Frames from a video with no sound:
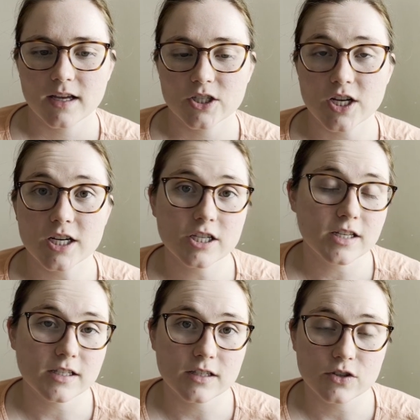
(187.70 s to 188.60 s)
change
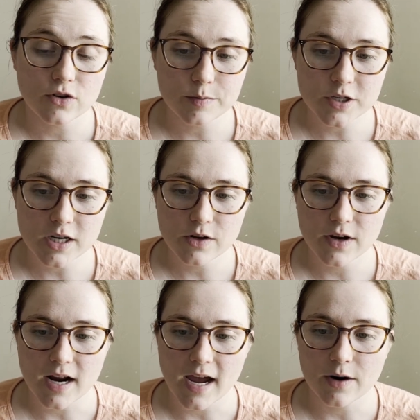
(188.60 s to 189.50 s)
this description, you
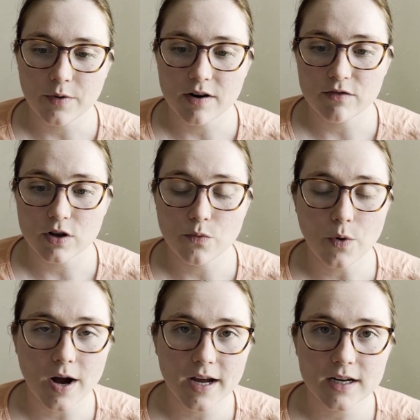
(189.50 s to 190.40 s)
can add whatever you
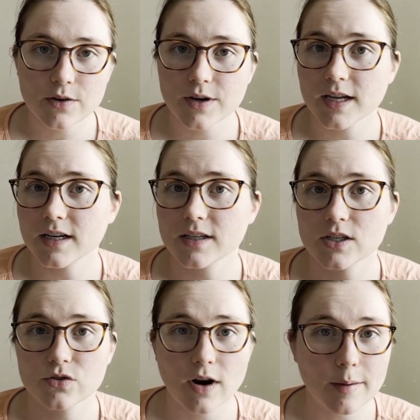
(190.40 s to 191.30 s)
want, you can
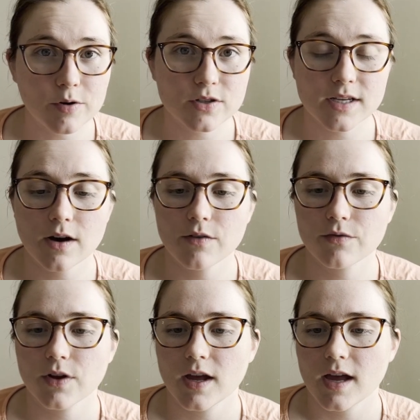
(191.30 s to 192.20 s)
describe yourself,
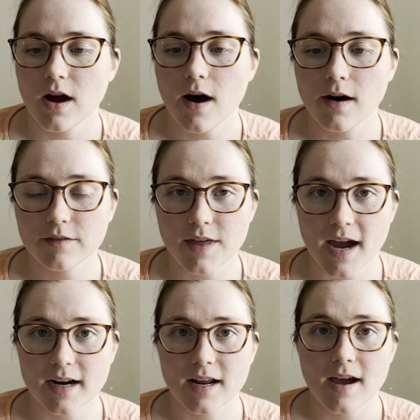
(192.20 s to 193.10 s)
all of
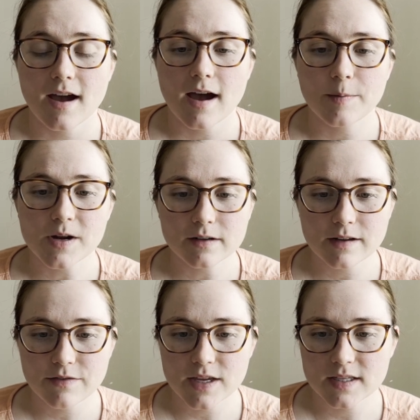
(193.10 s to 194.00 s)
that. I'm gonna
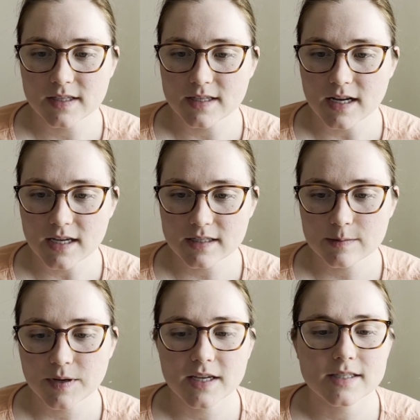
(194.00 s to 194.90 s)
leave this as it is
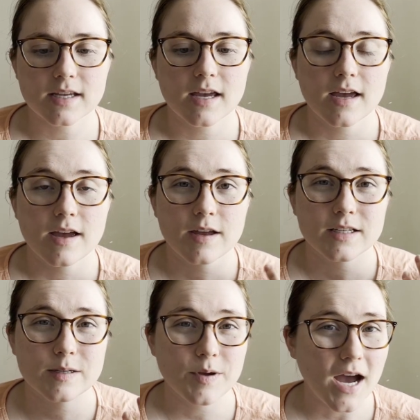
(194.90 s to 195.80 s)
because,
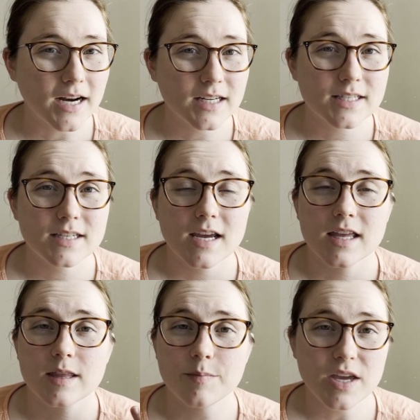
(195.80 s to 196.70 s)
to be honest,
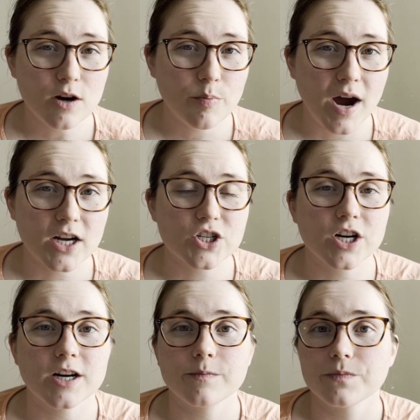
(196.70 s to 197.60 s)
the Meet Your
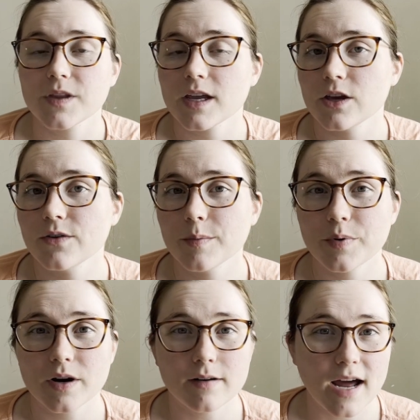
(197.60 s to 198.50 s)
Posher, you can
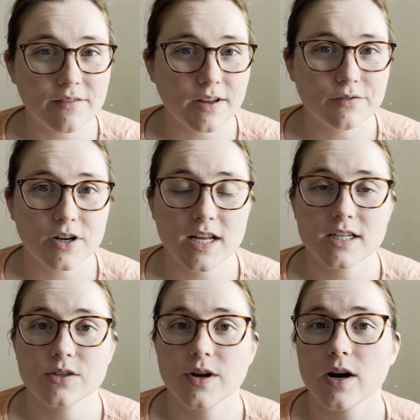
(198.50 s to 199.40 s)
put a lot of effort
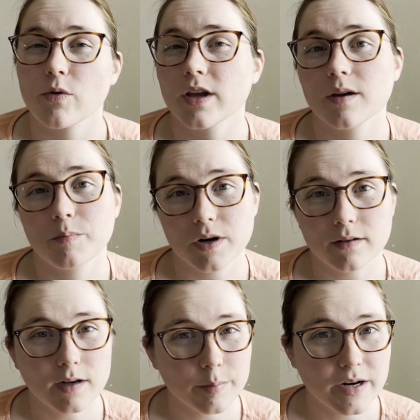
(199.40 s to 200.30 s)
into it, or you can put a
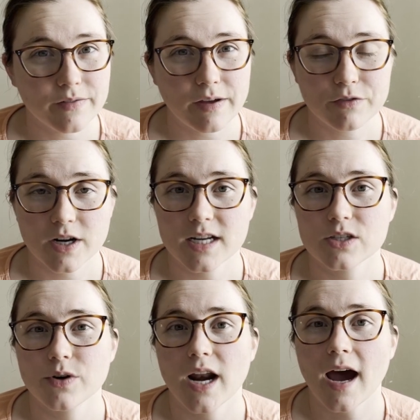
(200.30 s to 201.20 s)
little bit of effort
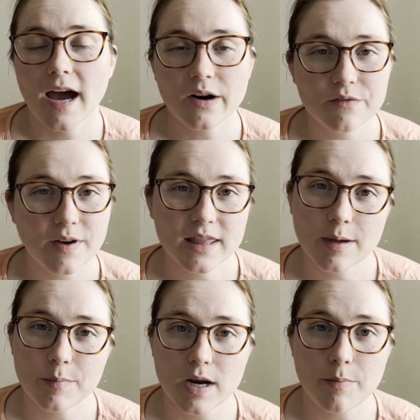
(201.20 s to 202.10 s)
into it. I don't find
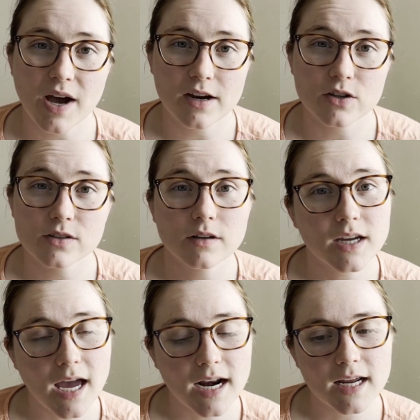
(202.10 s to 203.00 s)
that many buyers
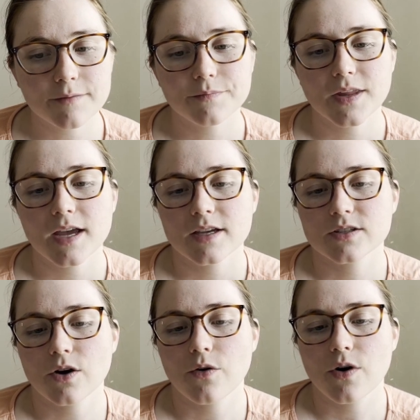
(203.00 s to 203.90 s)
look at it,
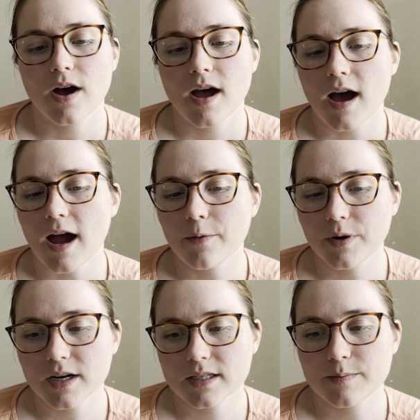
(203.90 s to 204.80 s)
so I
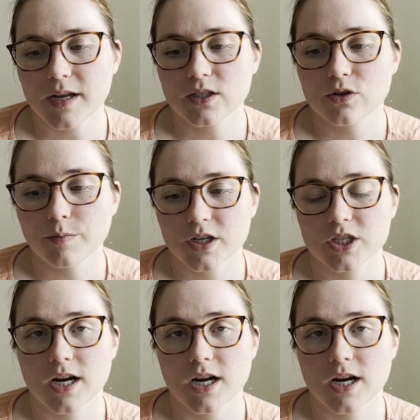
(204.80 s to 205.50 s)
wouldn't spend too much